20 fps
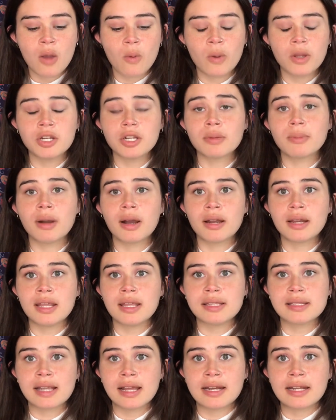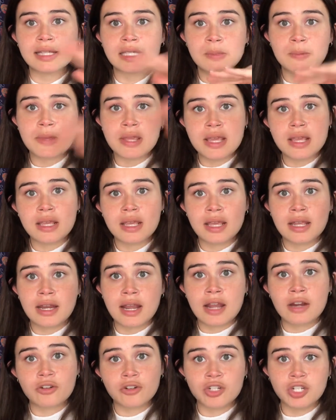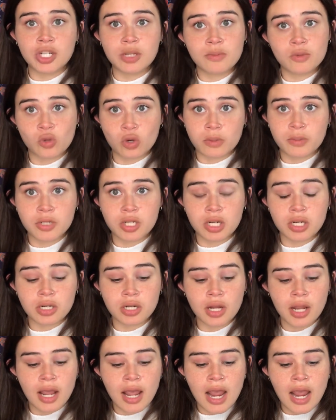when your body is at its peak in energy absorption.